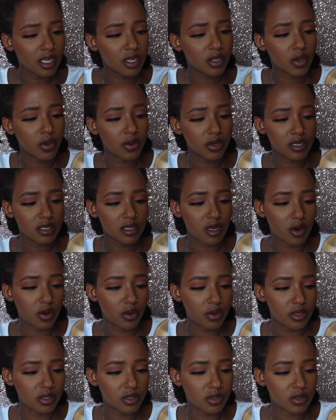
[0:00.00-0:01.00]
and coconut
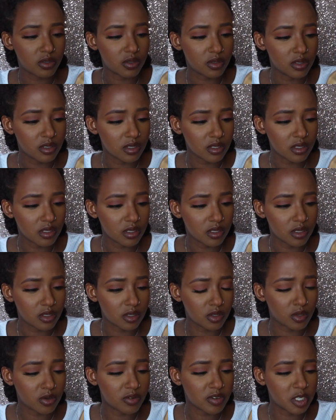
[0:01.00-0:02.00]
oil
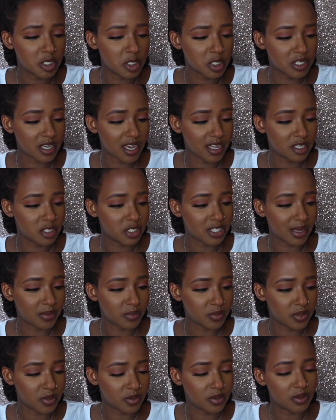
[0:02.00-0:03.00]
Nourish and Shine
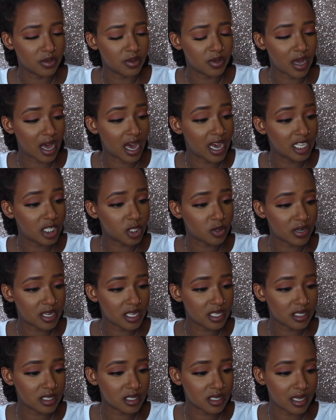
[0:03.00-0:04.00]
shampoo.
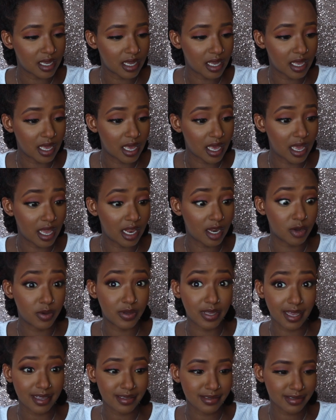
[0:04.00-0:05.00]
Hydrates,
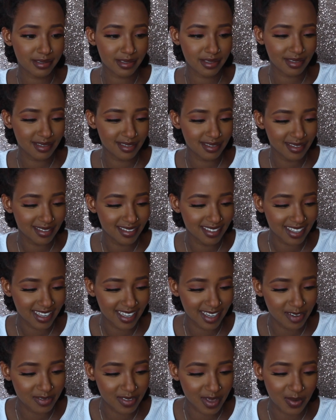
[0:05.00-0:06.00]
elongates.
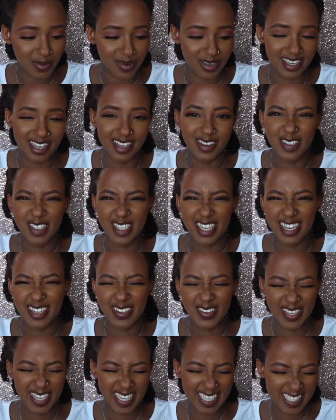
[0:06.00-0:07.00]
I love that word,
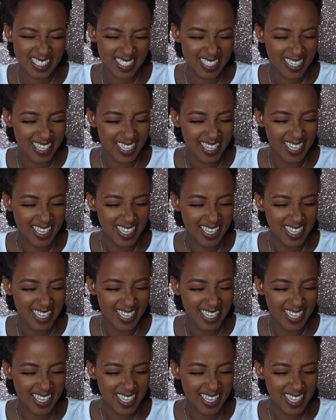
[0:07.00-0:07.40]
elongates.